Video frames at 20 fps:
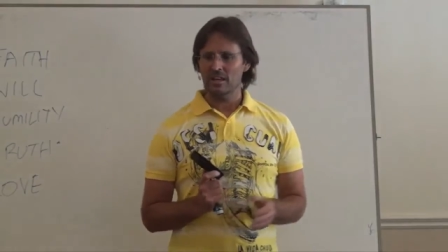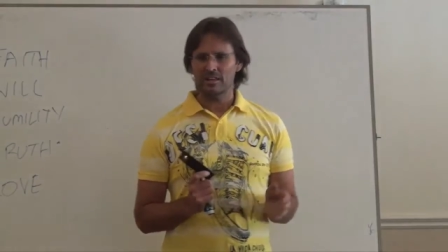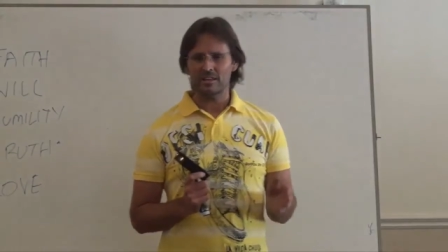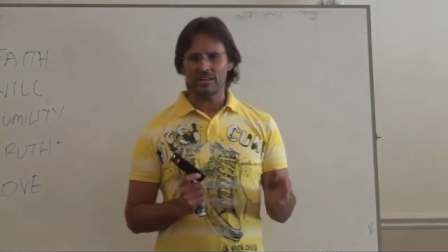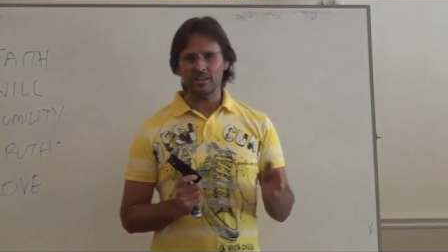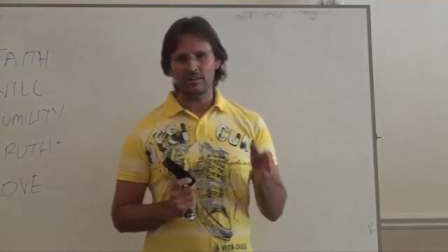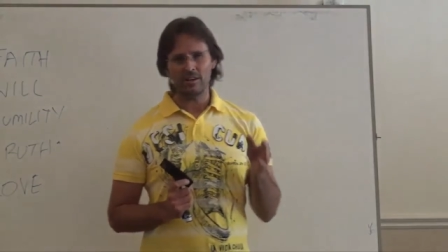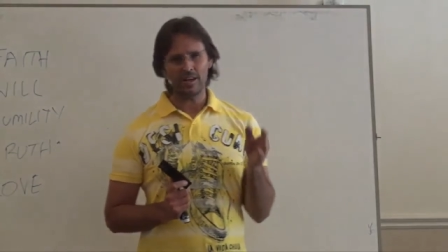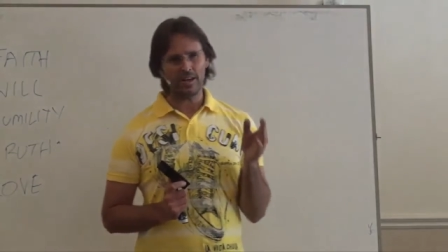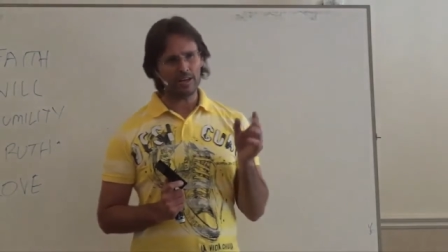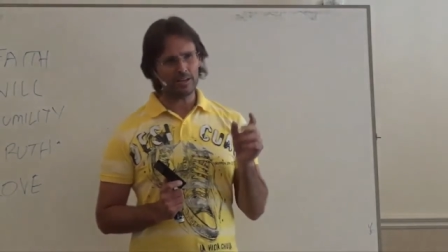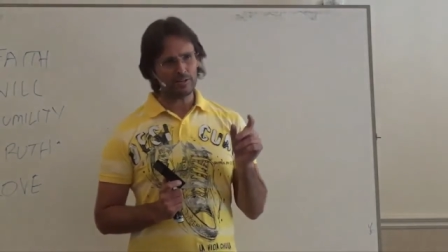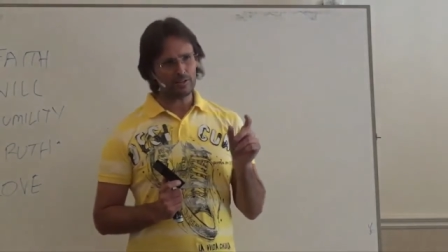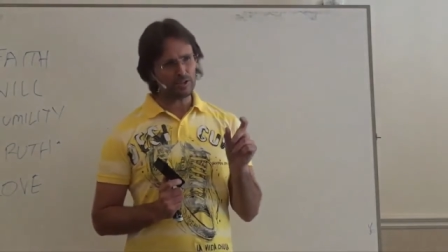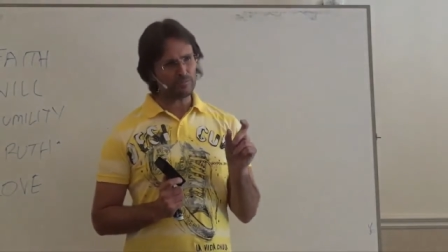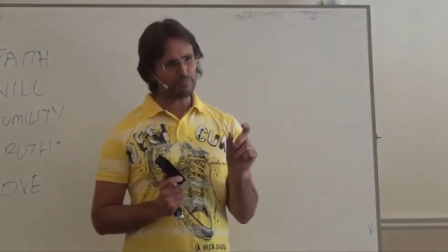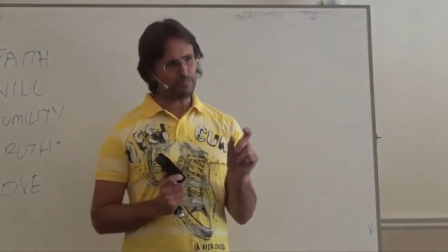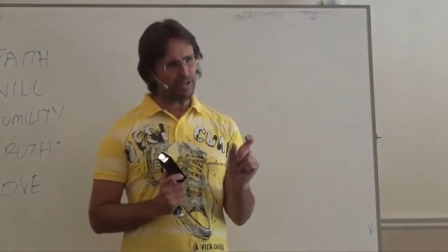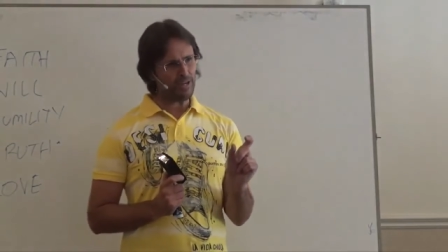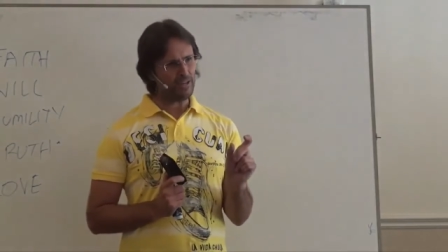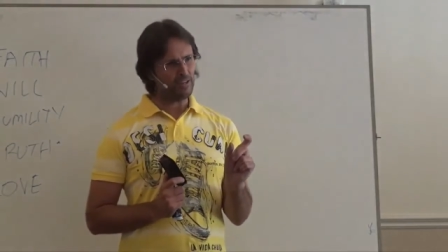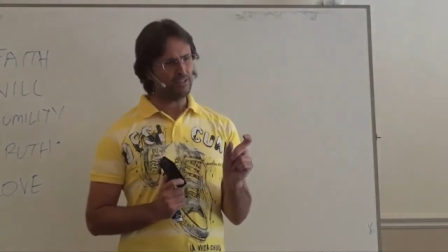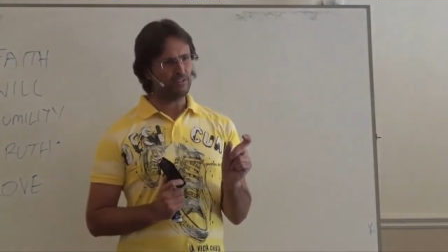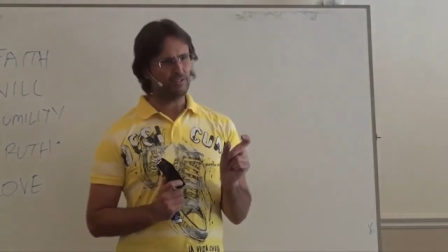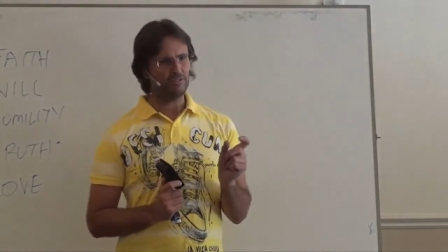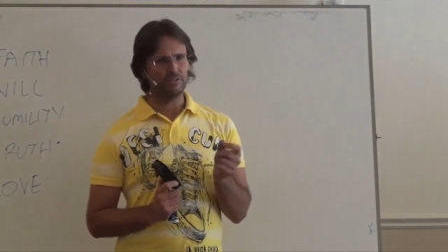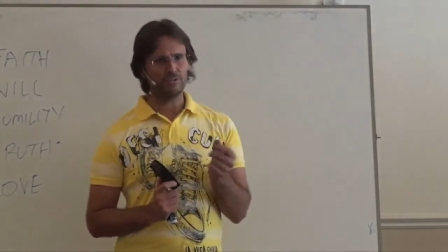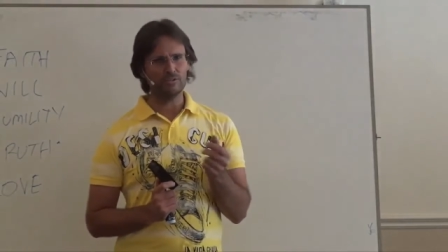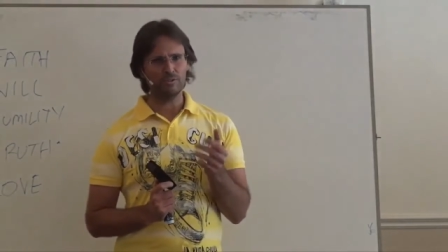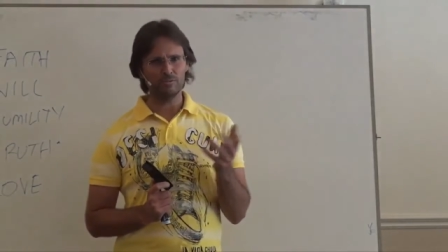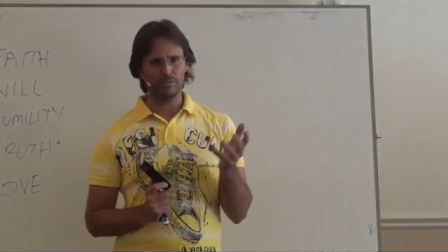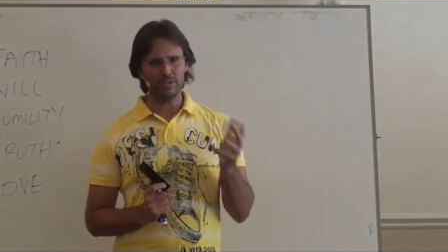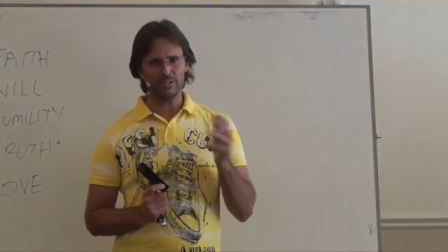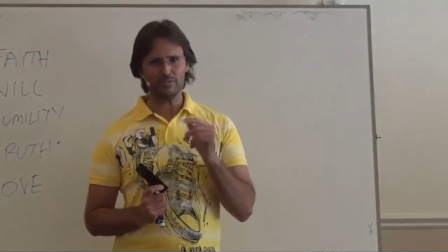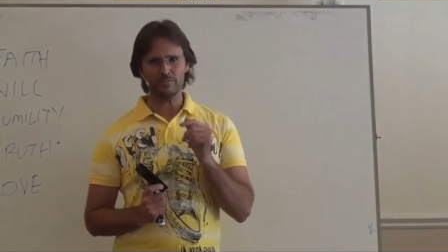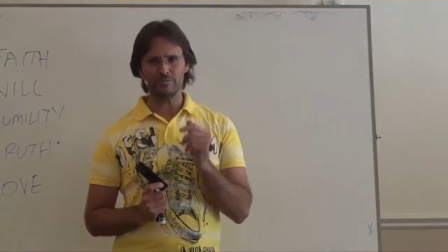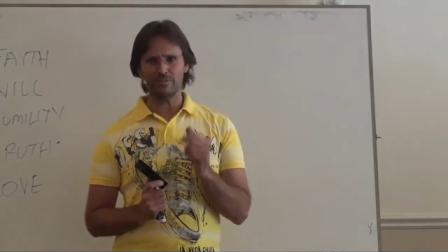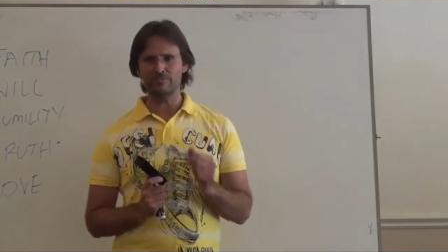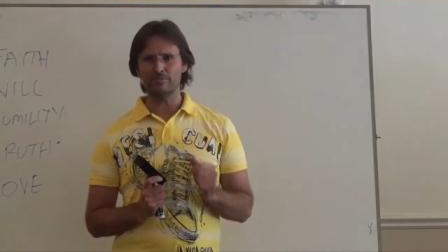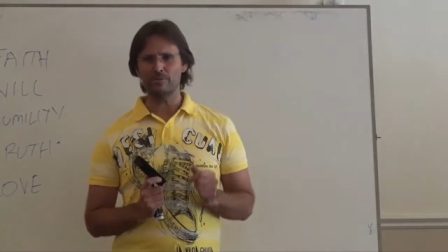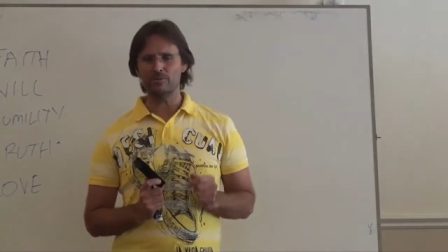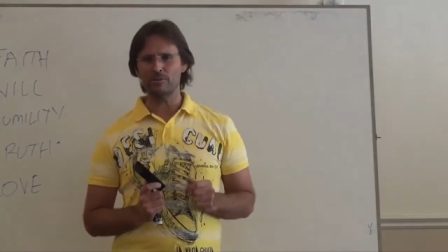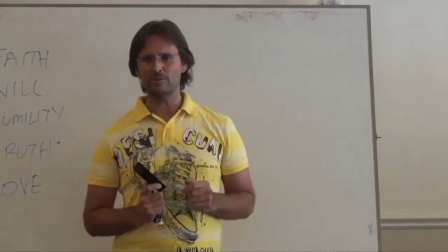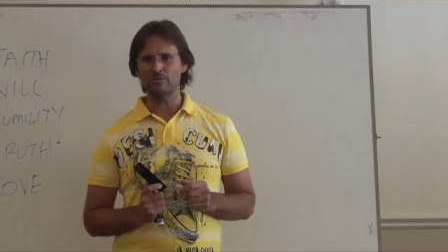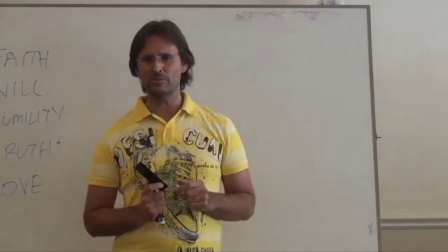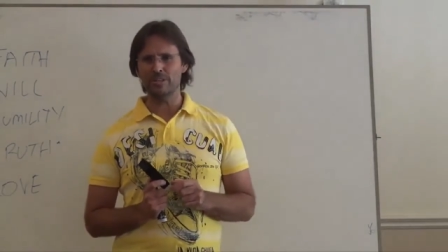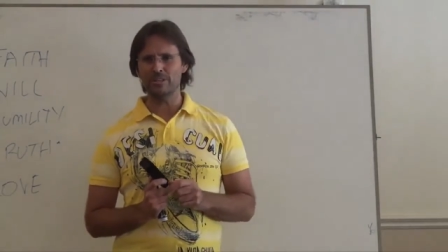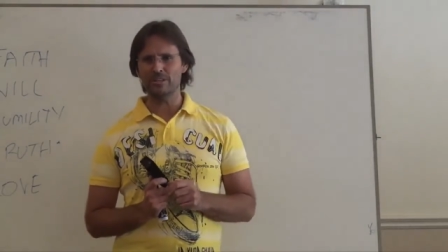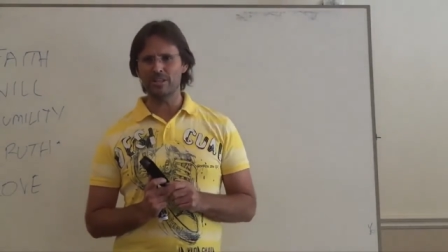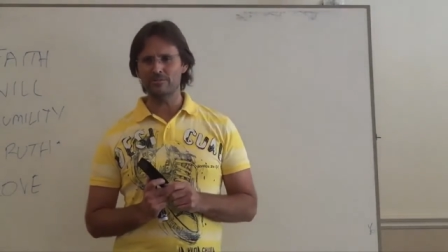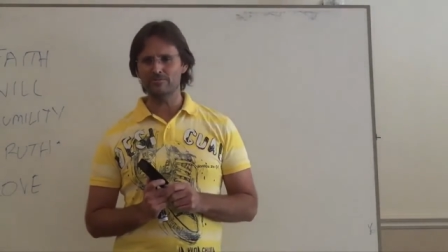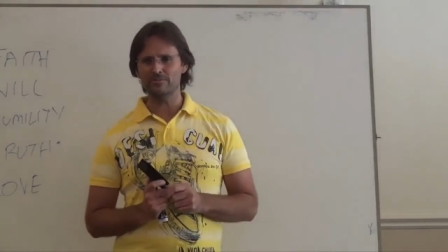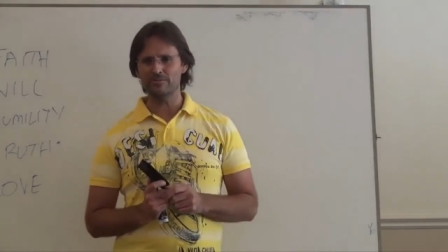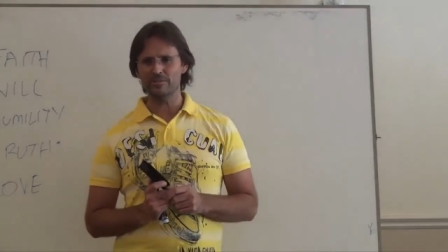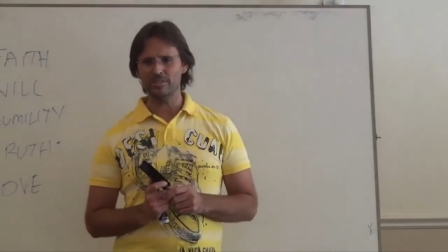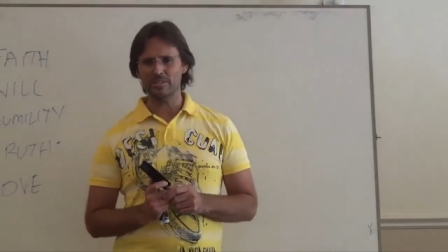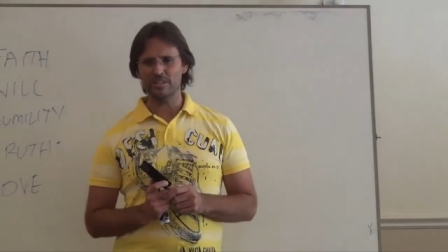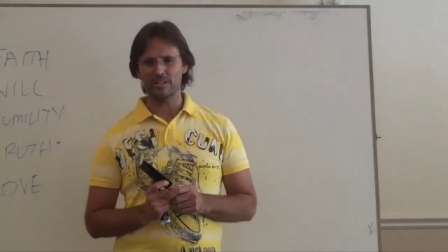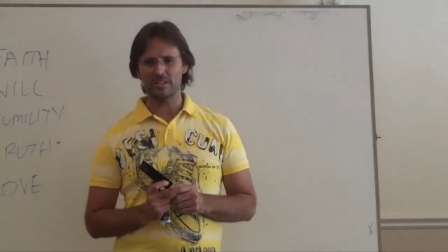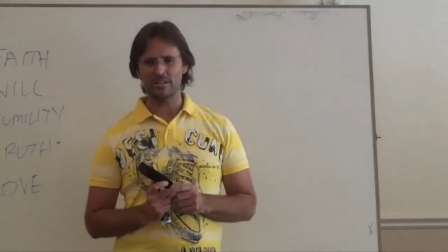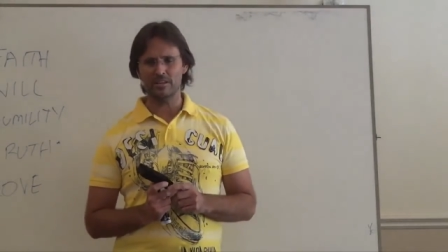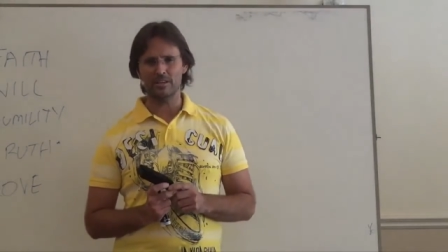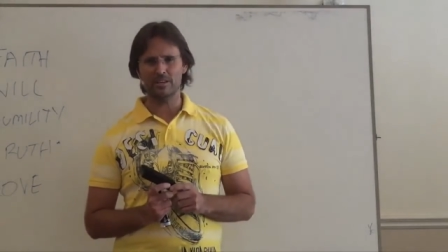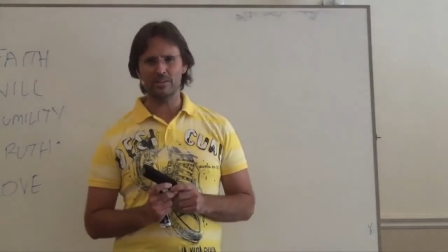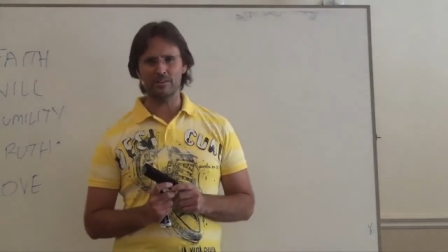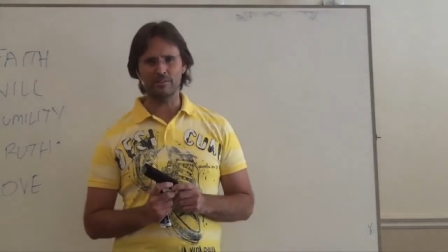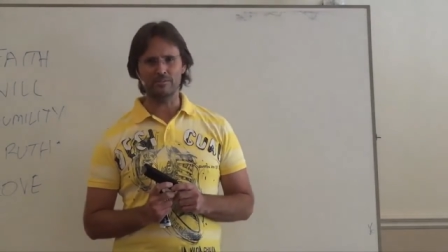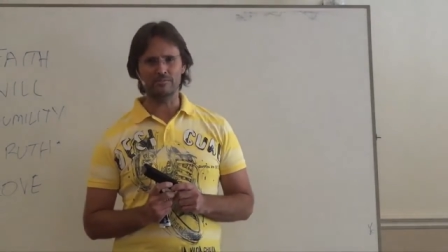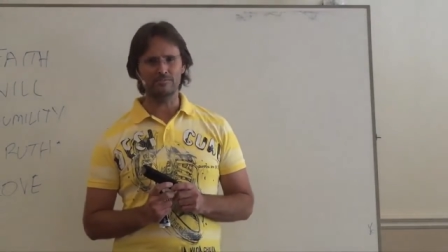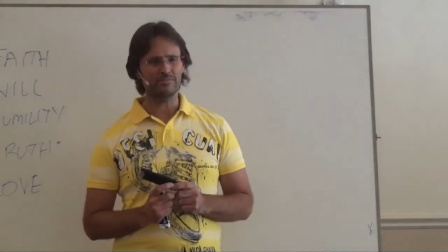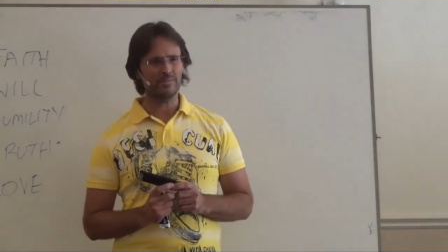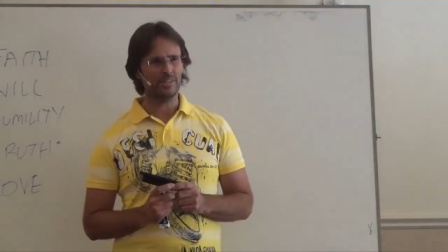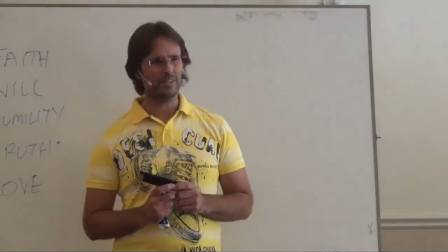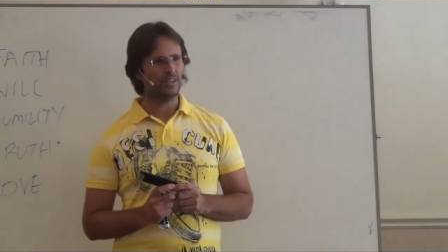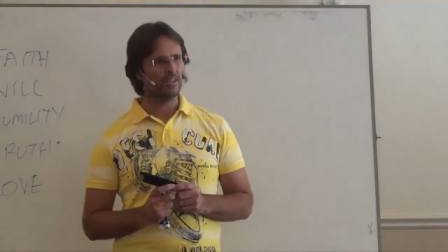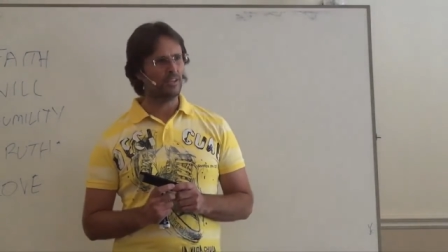Now, I had a spate two weeks before we left uh, home